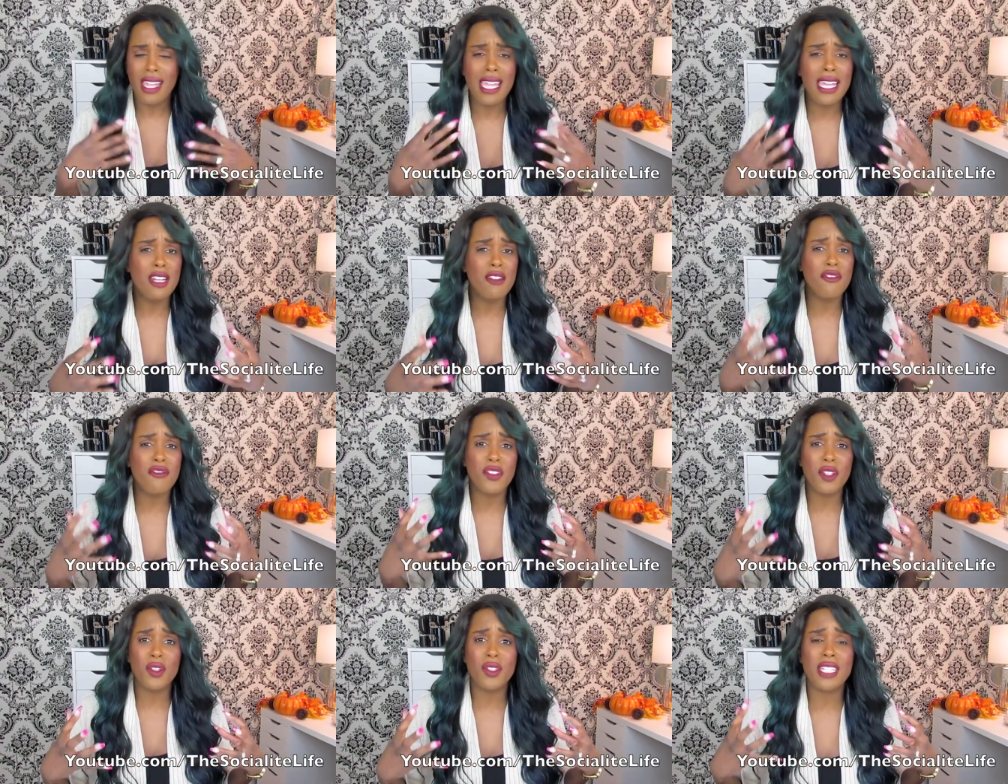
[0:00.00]
And
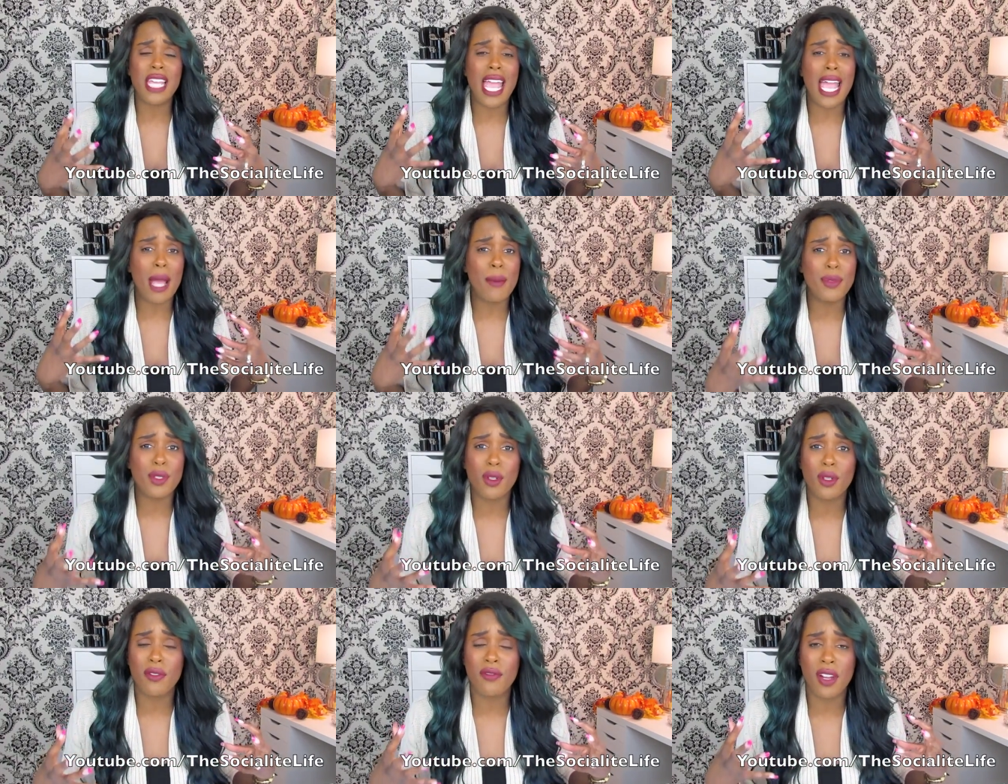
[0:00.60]
it feels
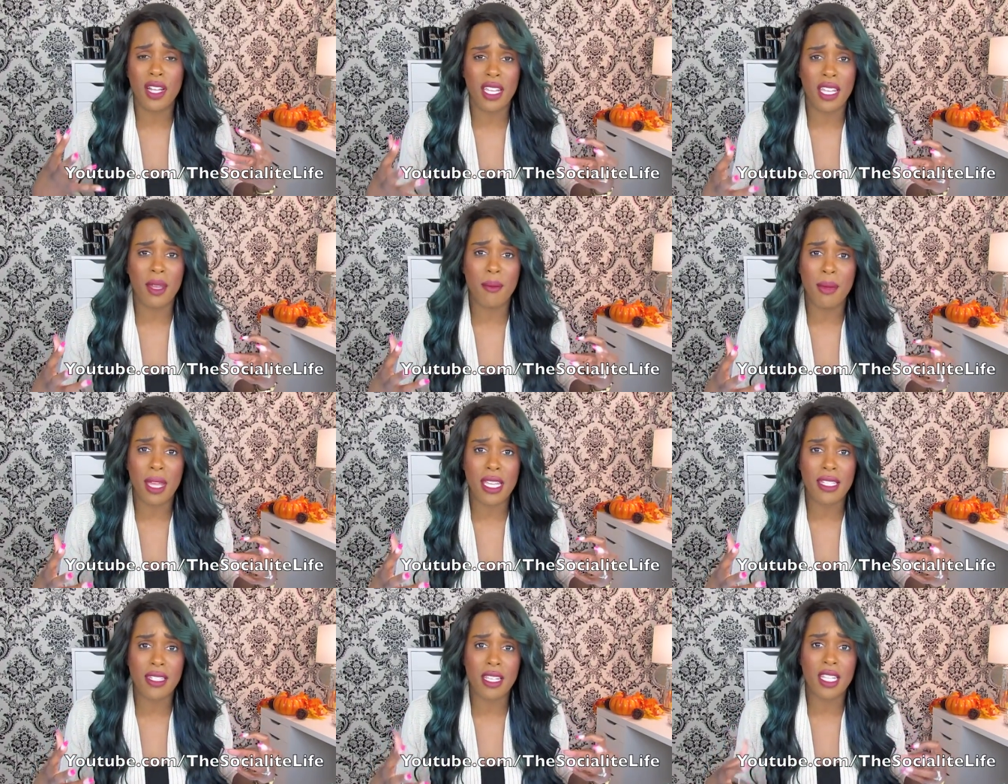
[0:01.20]
absolutely fucking
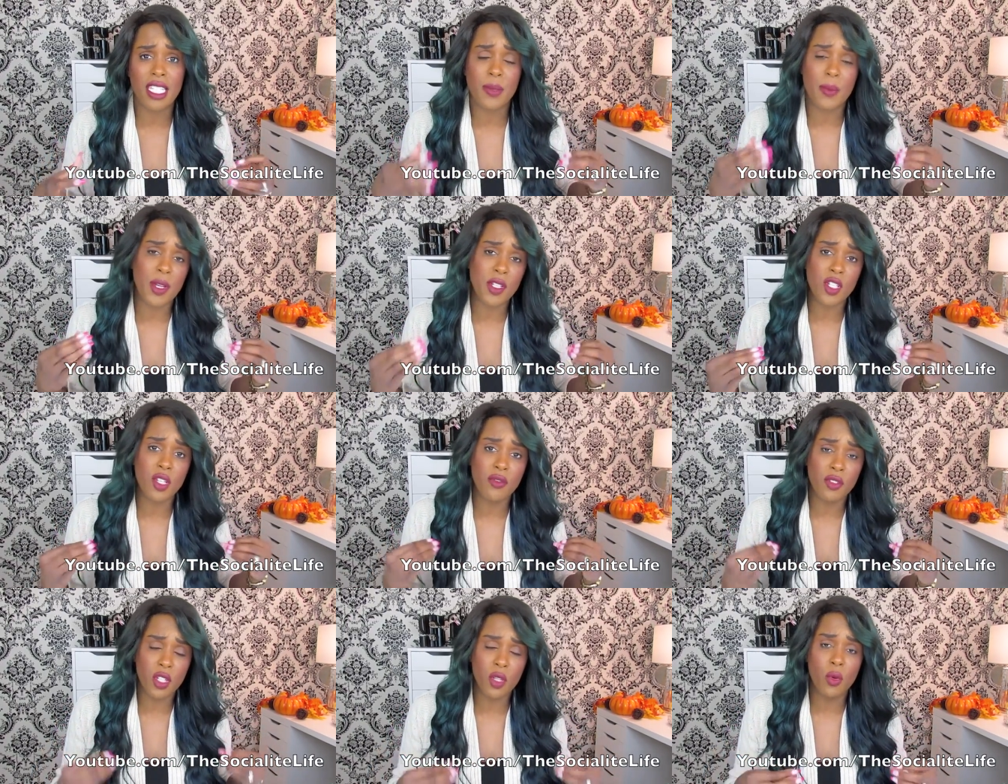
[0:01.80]
amazing,
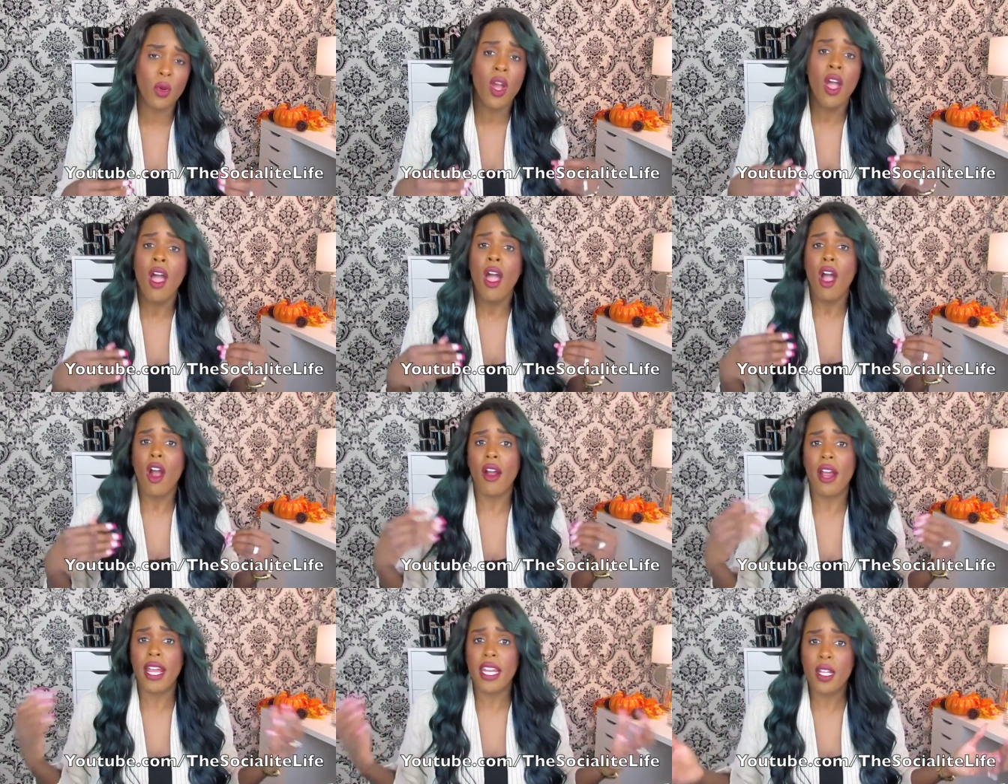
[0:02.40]
especially if you
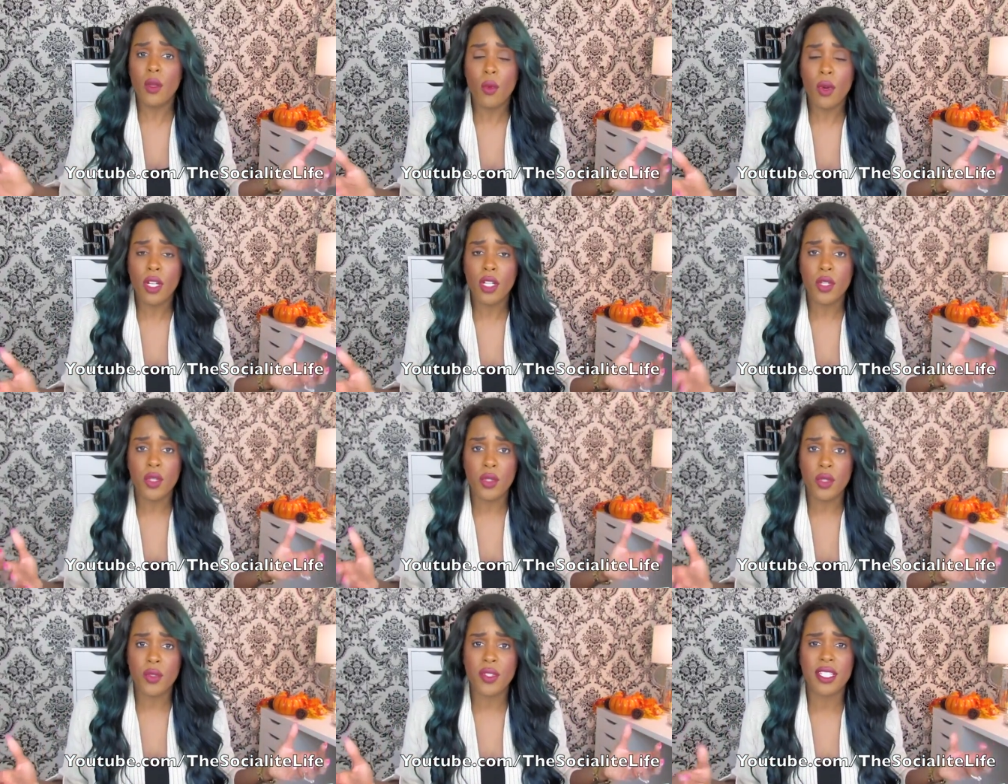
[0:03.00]
are anyone
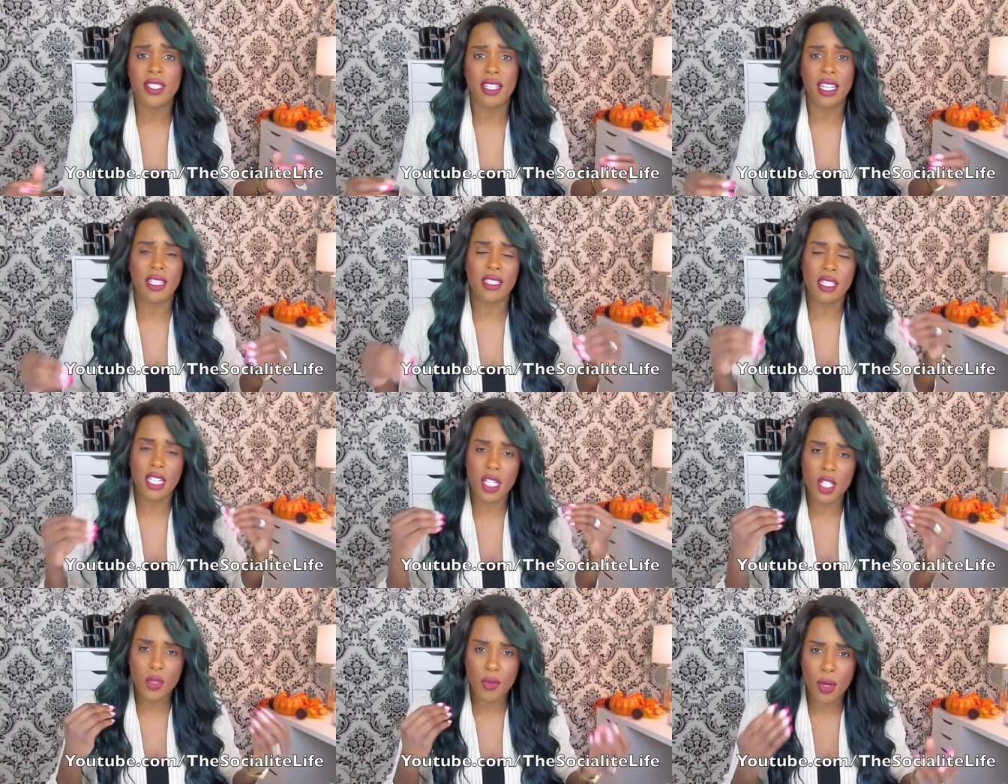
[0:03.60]
who uses like
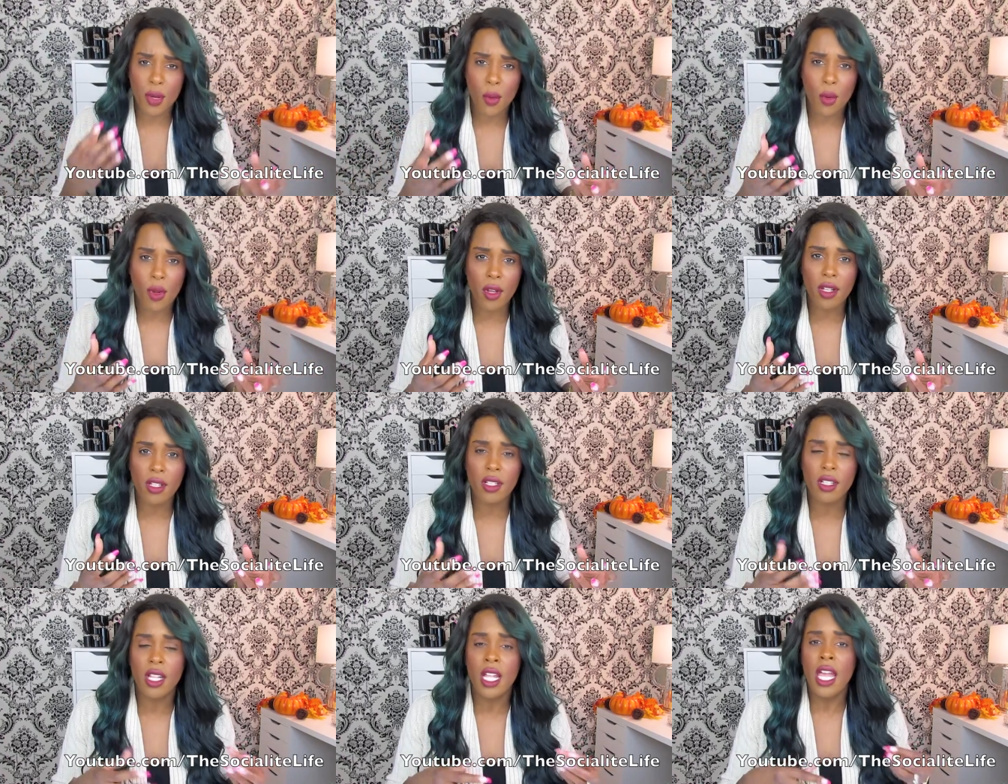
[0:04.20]
tea tree
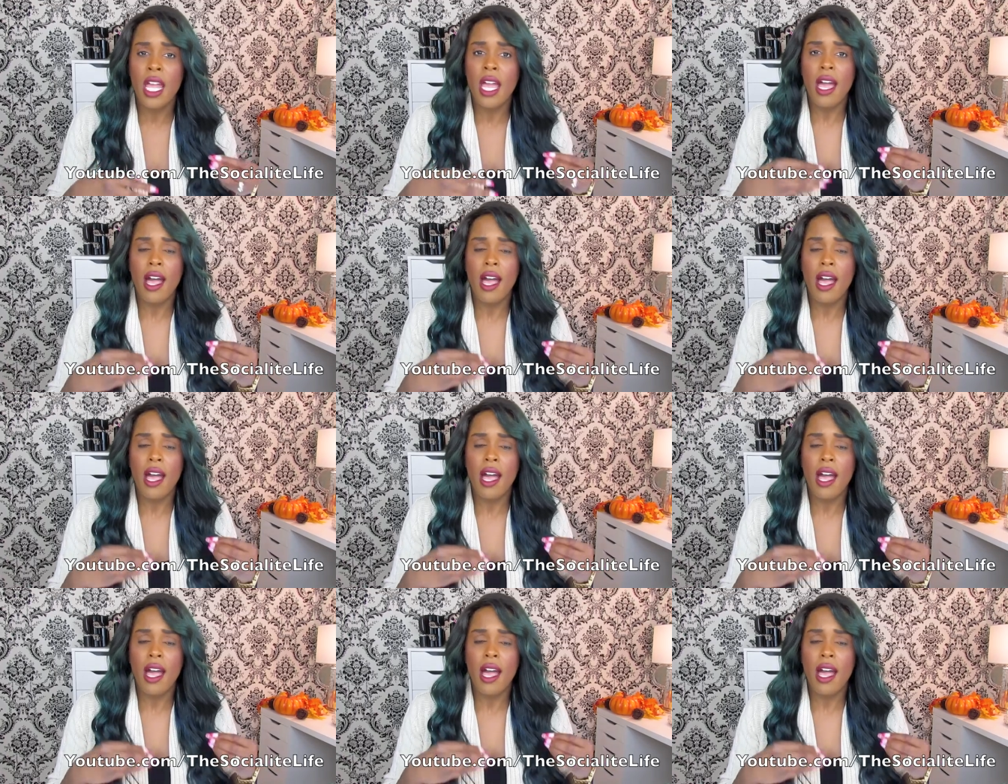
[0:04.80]
oil